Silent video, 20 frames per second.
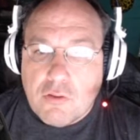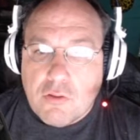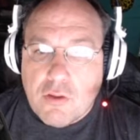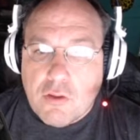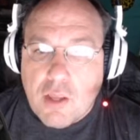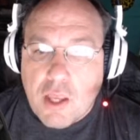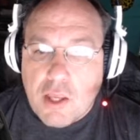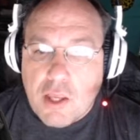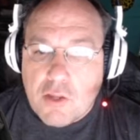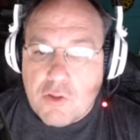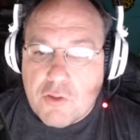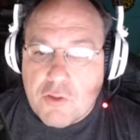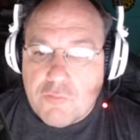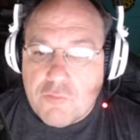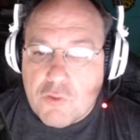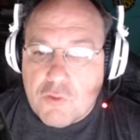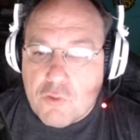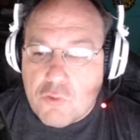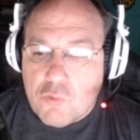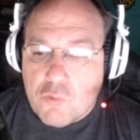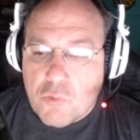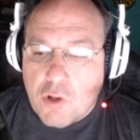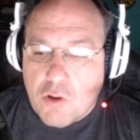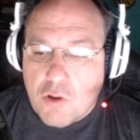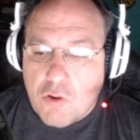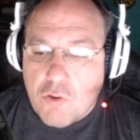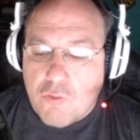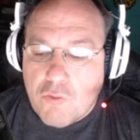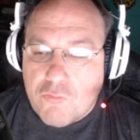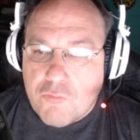And if you uh,
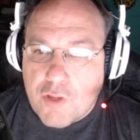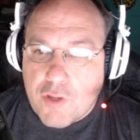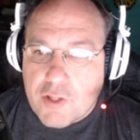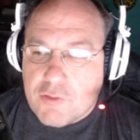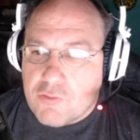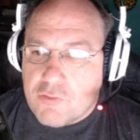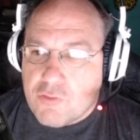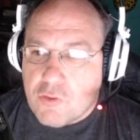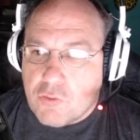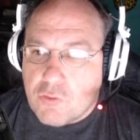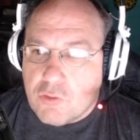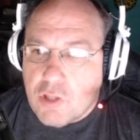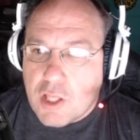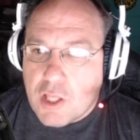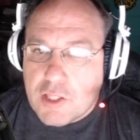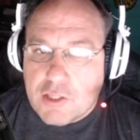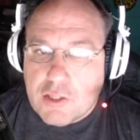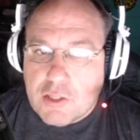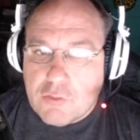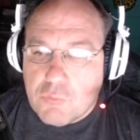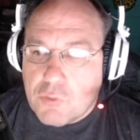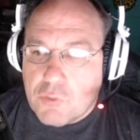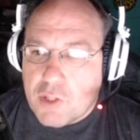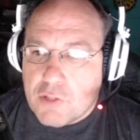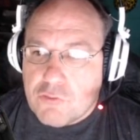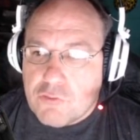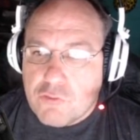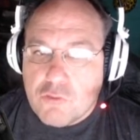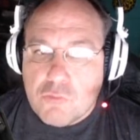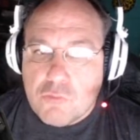old fans don't like it, well,
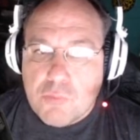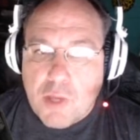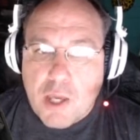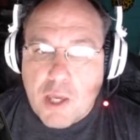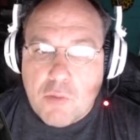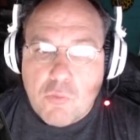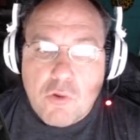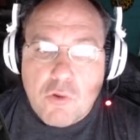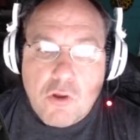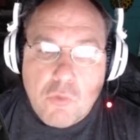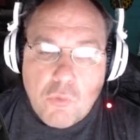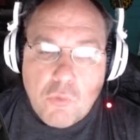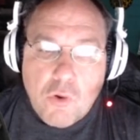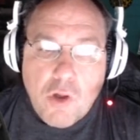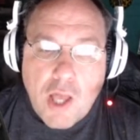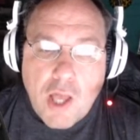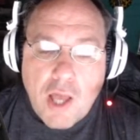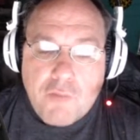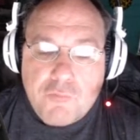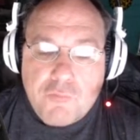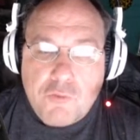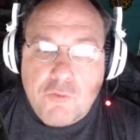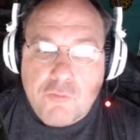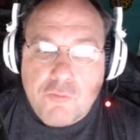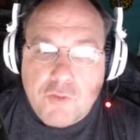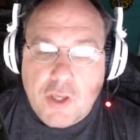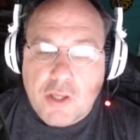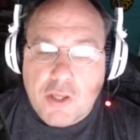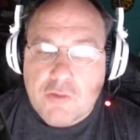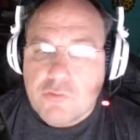that's too bad. We'll we'll have new
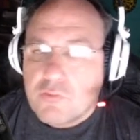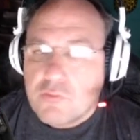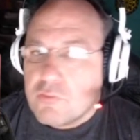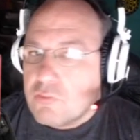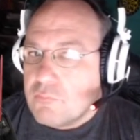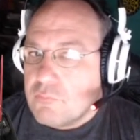fans.